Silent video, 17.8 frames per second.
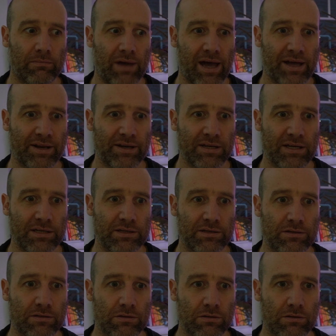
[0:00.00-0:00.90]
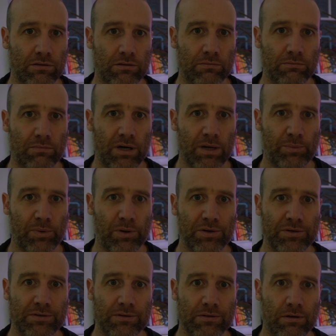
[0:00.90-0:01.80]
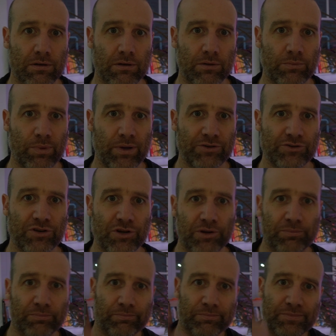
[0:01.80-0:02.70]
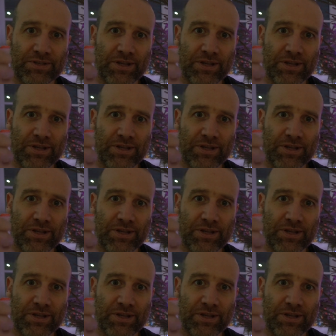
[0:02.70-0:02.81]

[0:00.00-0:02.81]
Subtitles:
add it into my post on Patreon.